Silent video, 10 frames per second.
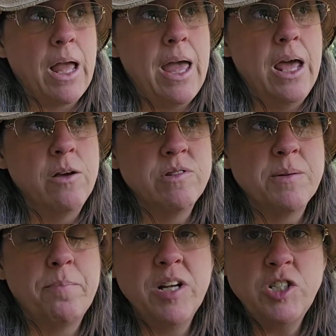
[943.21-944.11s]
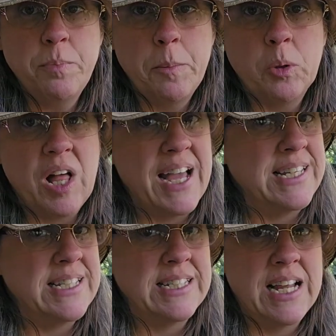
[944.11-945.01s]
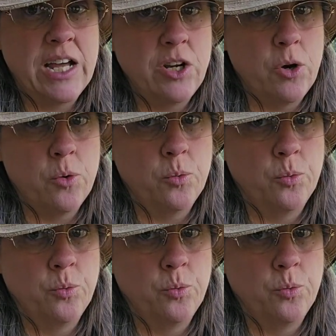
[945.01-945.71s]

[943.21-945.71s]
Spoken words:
And it was a bunch of people I did not know.